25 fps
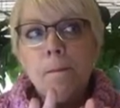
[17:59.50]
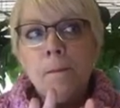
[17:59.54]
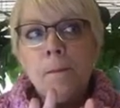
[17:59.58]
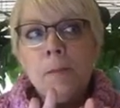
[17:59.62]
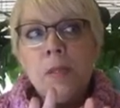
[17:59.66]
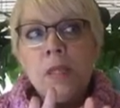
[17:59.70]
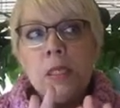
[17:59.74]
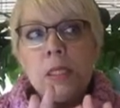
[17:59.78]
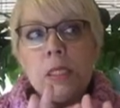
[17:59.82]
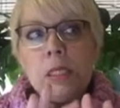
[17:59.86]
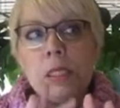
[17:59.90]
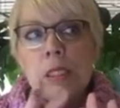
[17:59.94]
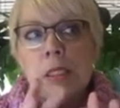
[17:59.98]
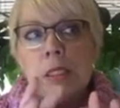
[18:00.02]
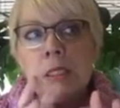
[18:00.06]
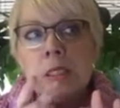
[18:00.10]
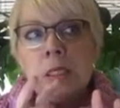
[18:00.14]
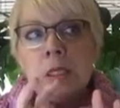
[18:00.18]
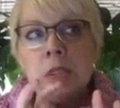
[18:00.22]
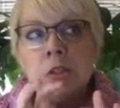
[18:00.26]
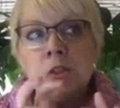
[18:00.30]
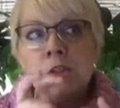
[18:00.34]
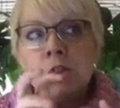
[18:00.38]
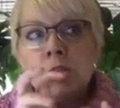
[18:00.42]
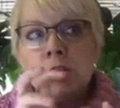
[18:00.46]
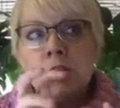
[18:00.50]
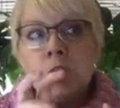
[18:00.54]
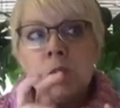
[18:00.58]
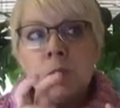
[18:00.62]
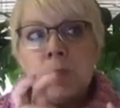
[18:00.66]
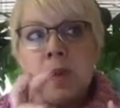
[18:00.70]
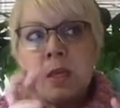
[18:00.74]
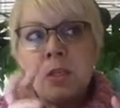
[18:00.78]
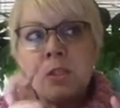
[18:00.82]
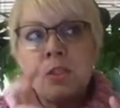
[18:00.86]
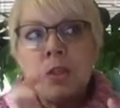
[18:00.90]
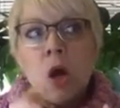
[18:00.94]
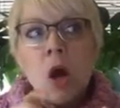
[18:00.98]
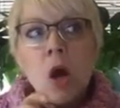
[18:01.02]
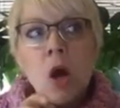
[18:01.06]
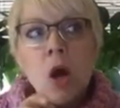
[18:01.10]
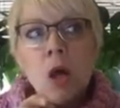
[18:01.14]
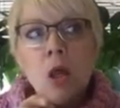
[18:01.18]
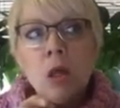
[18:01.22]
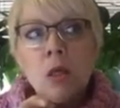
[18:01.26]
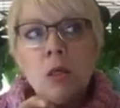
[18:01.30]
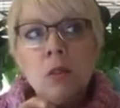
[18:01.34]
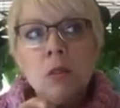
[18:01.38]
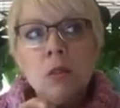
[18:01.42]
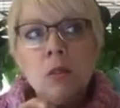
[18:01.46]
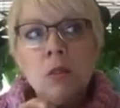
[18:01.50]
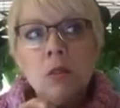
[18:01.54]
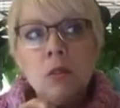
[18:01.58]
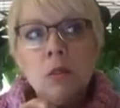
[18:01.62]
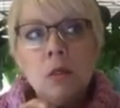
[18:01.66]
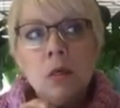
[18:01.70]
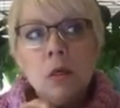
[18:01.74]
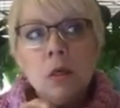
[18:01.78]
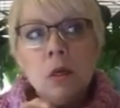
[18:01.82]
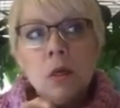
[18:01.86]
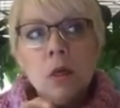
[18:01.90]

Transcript: little you can make dolls.